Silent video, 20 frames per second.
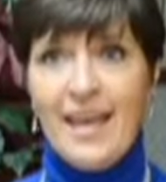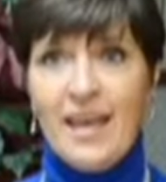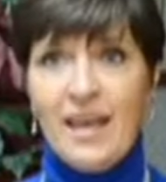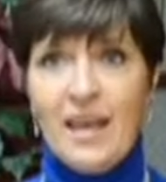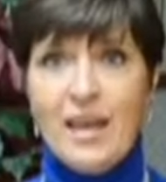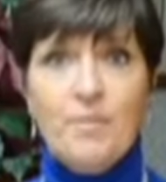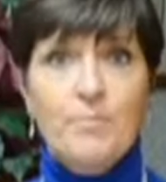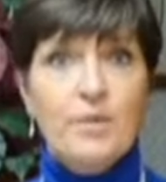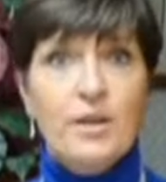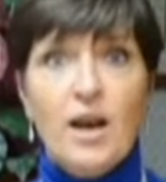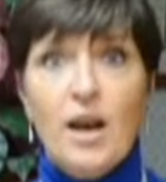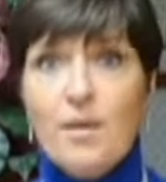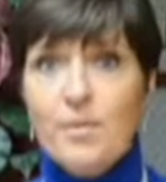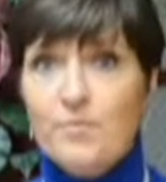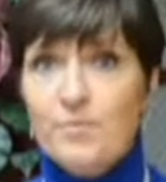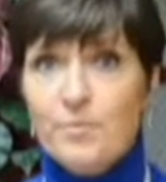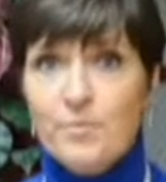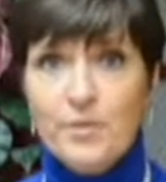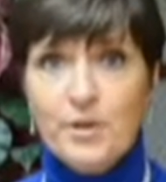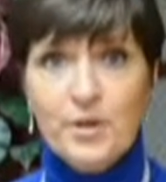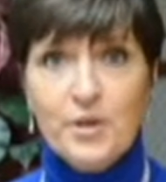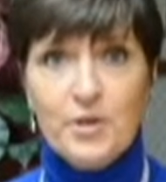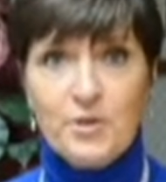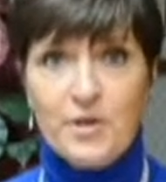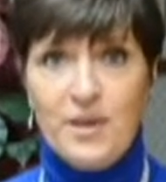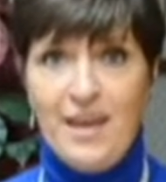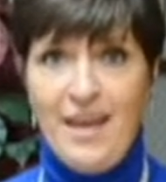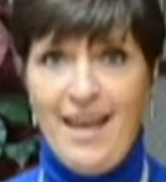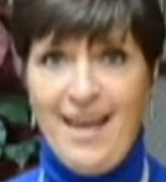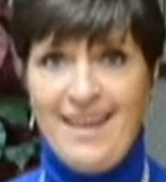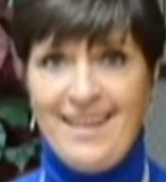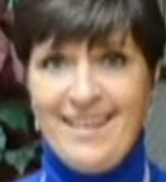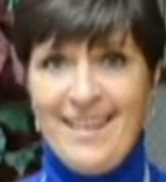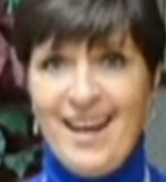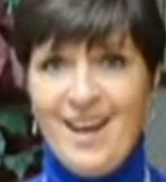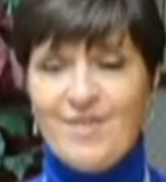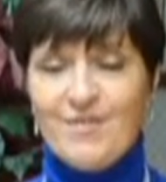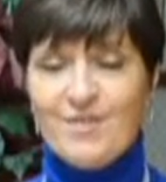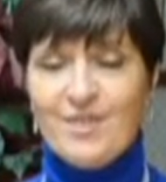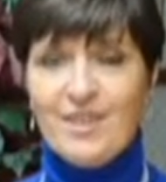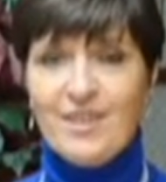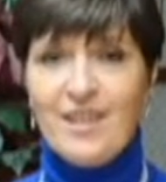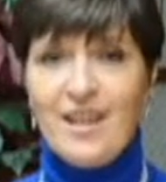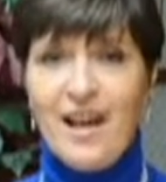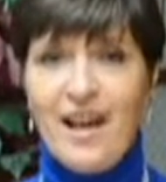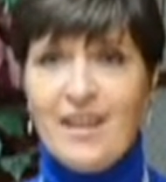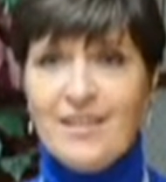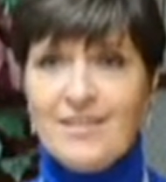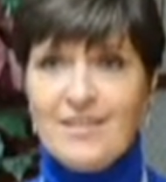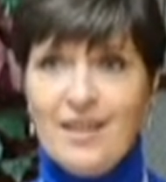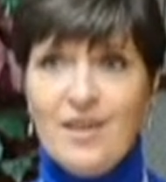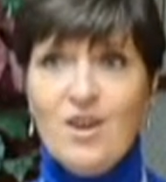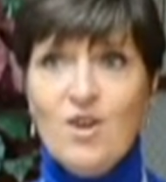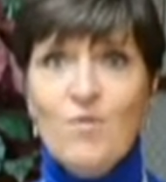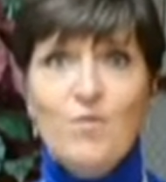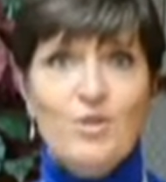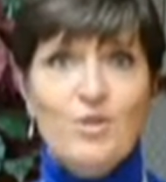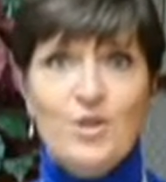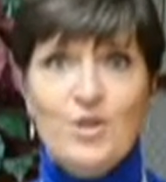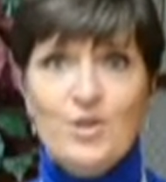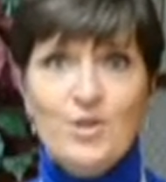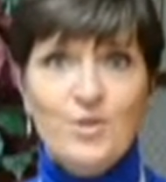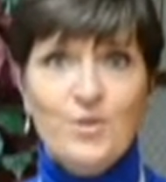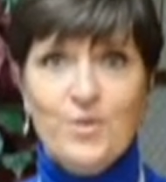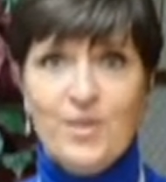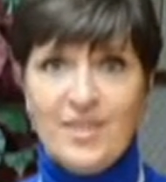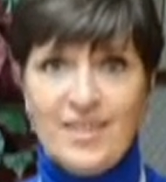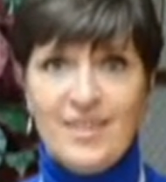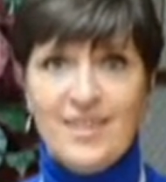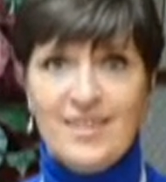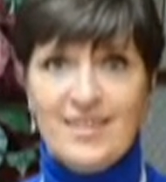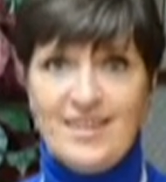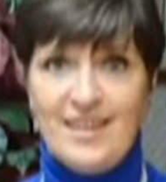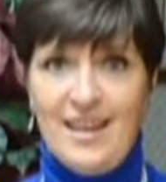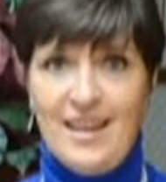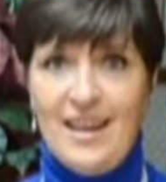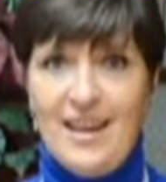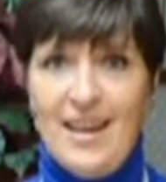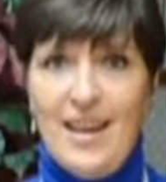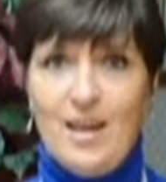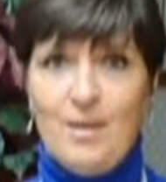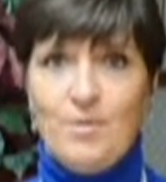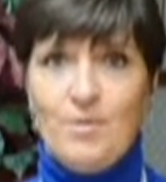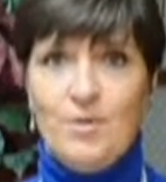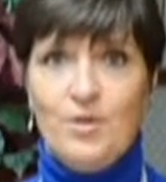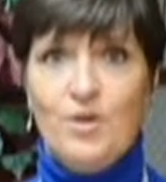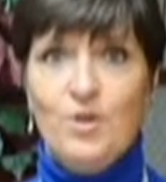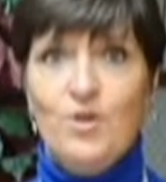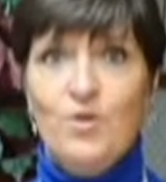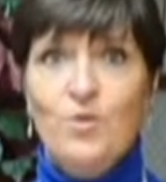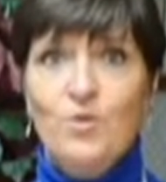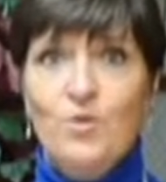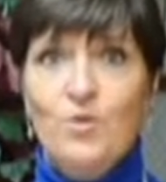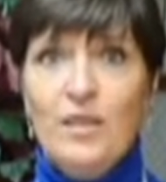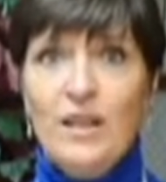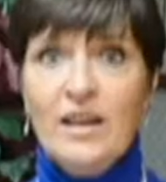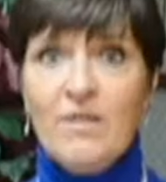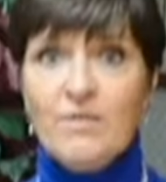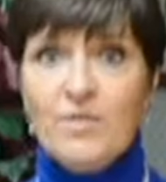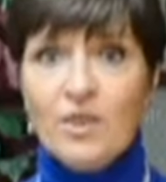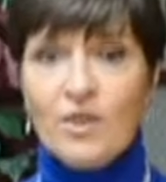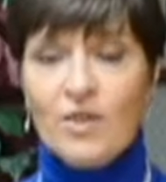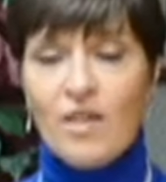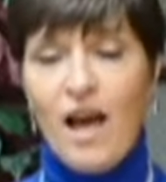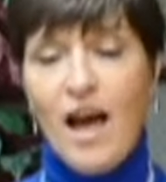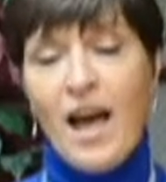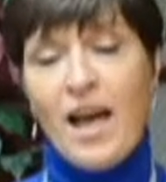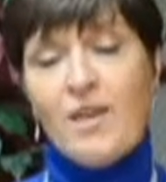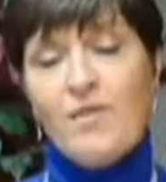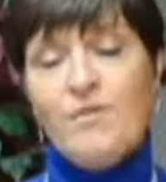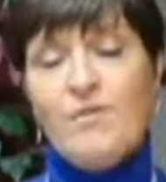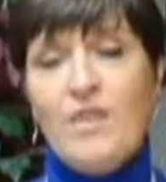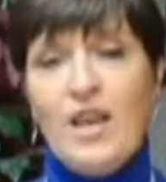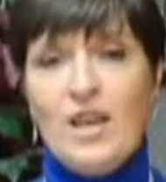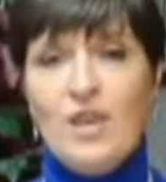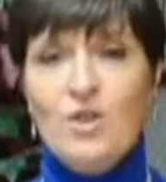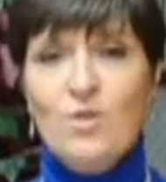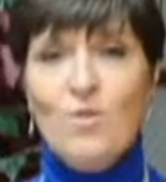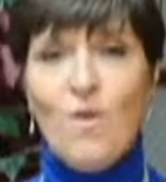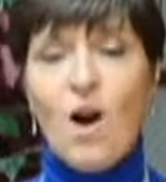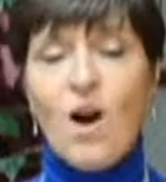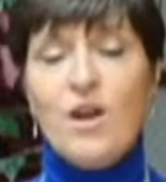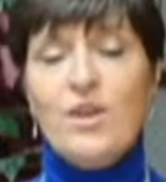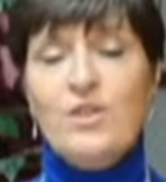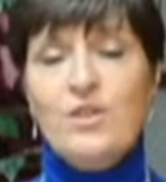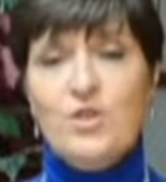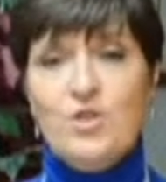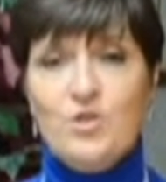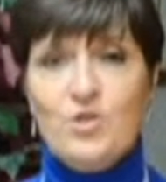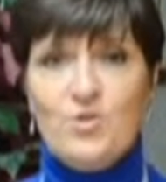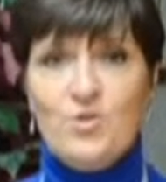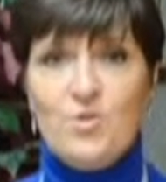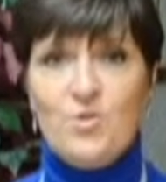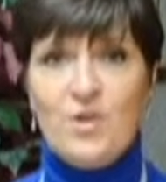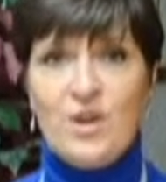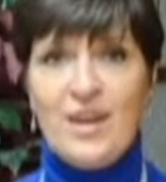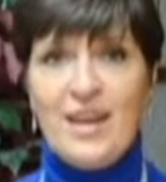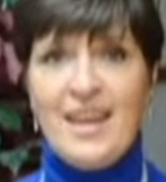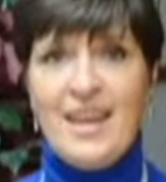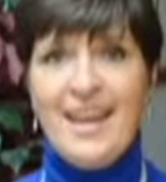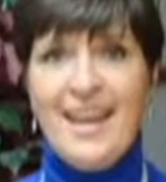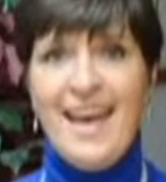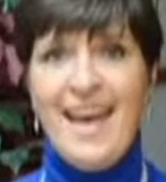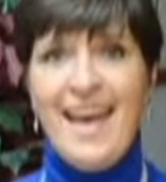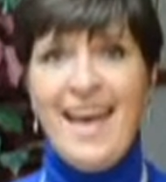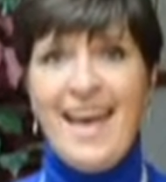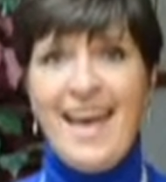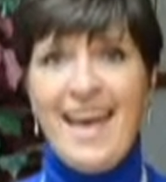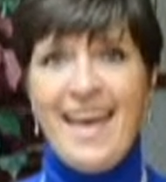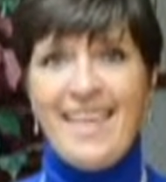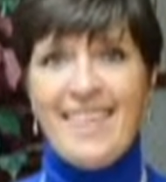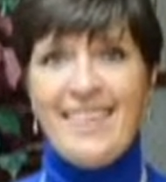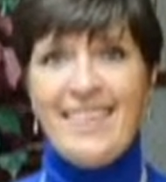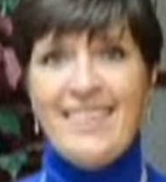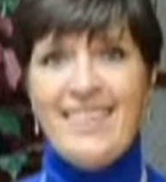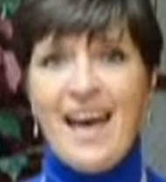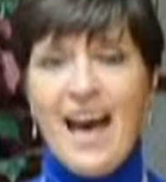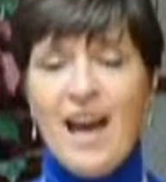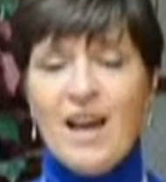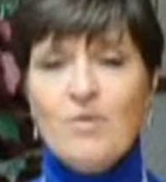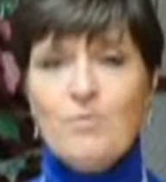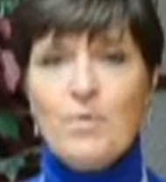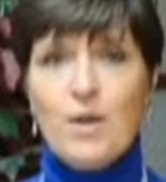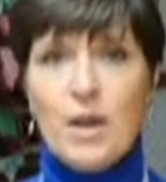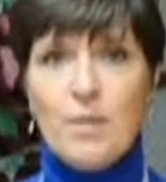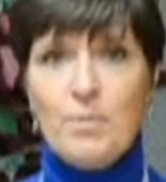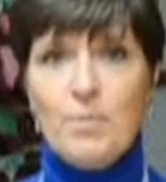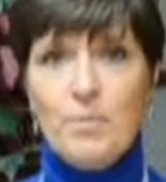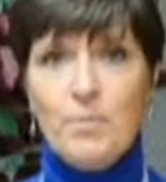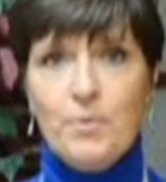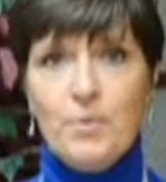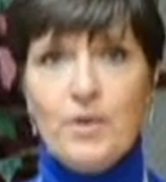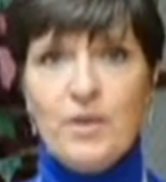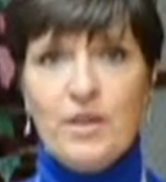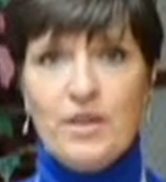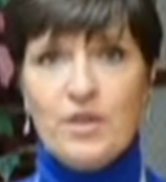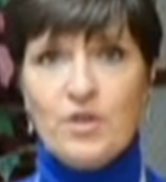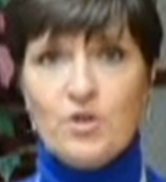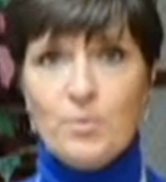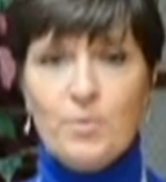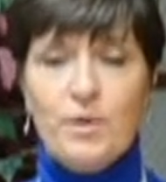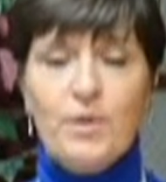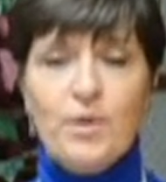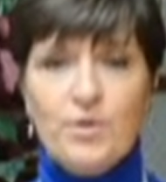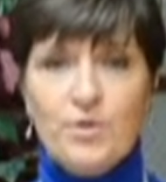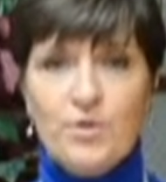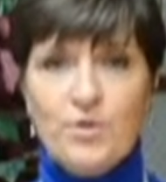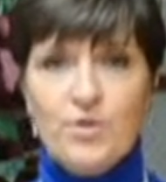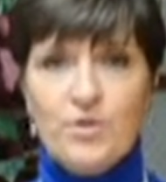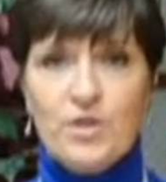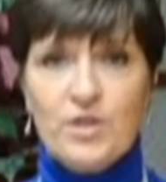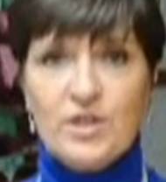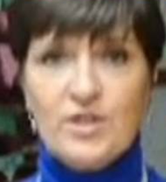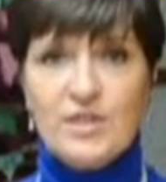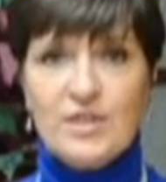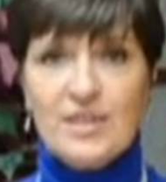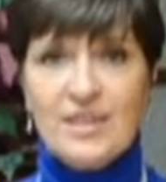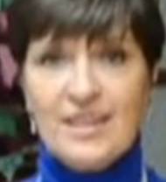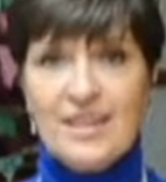it became familiar again. I realized I know what to do in this setting. You live your life and you are the story, and that way people can experience who Jesus